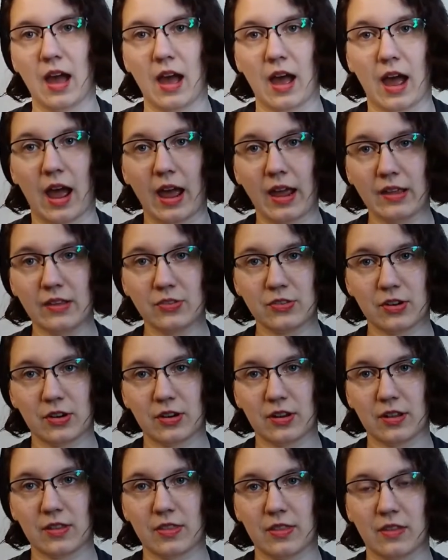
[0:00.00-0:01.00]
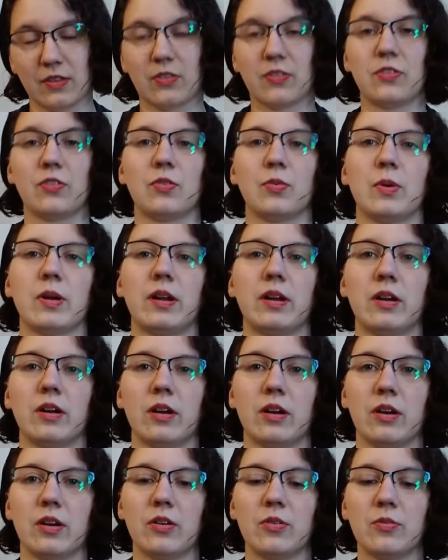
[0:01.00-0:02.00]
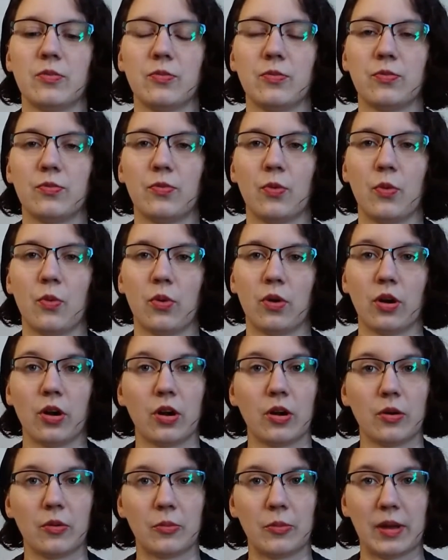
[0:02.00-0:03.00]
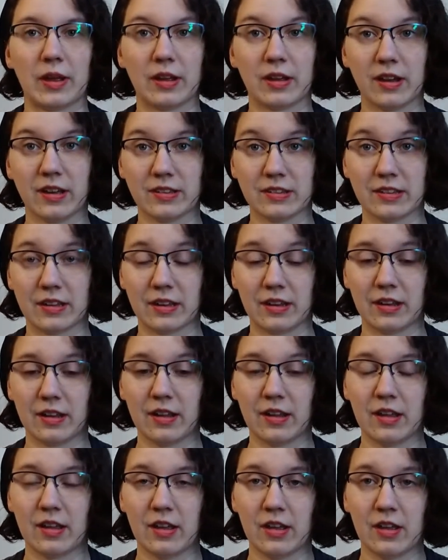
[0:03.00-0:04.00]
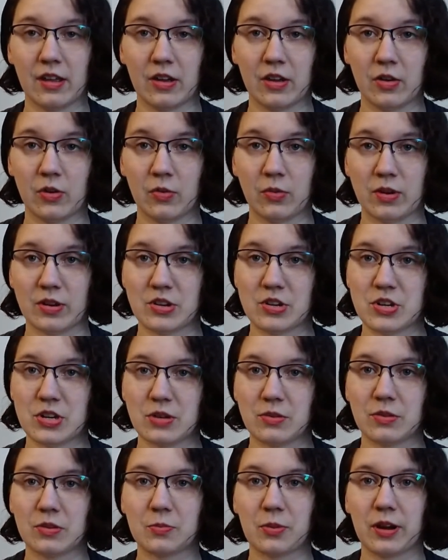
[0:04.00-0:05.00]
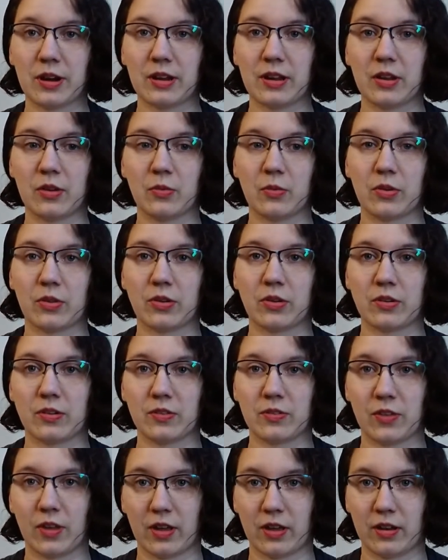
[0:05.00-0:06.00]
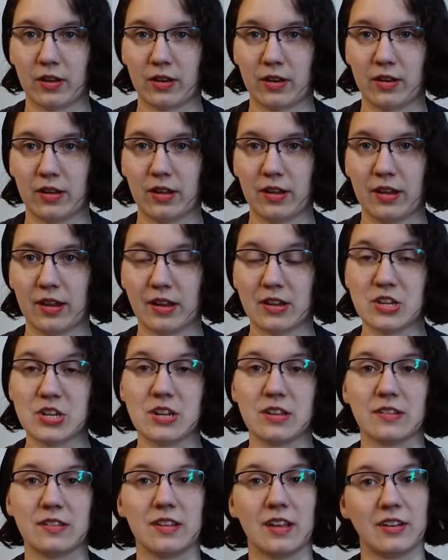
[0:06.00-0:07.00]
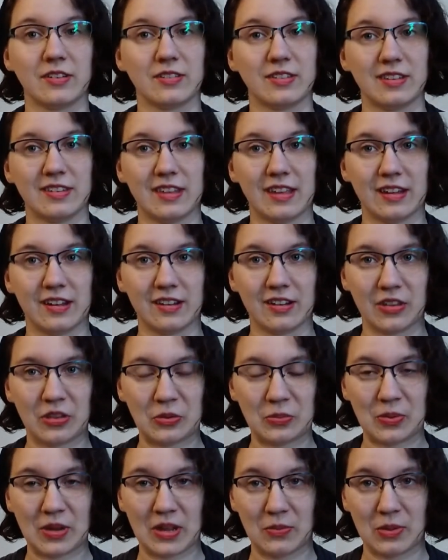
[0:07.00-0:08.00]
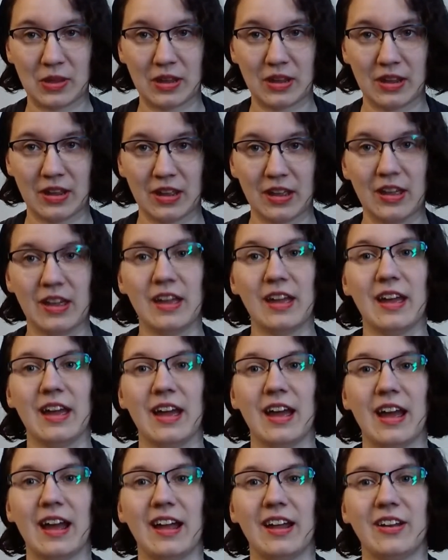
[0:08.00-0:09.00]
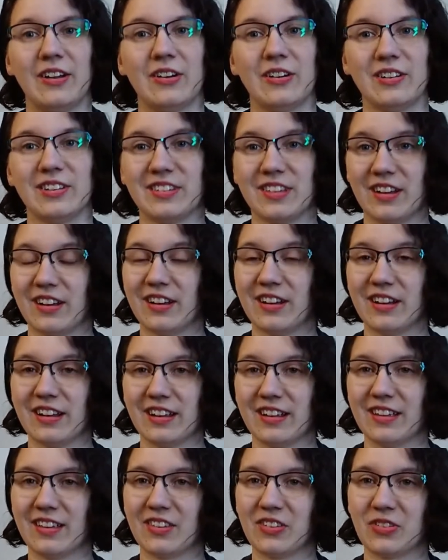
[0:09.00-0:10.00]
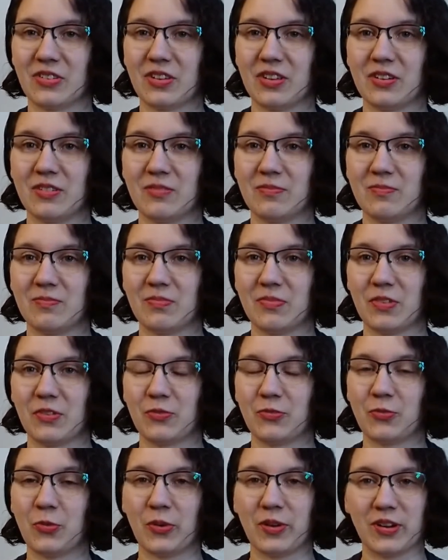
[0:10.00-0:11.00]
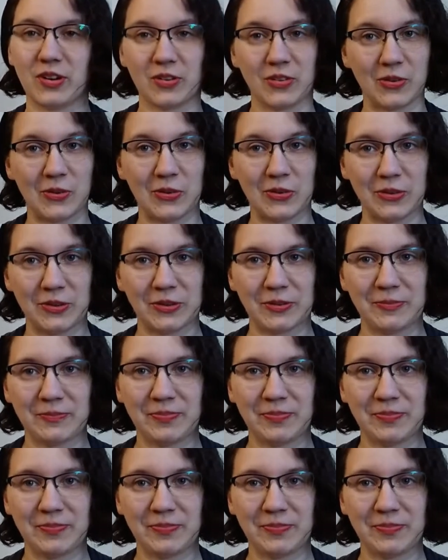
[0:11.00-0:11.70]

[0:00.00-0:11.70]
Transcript: I started this sweater for my cousin when she was pregnant with her son, and she has now since had another baby, and her son is 4 years old.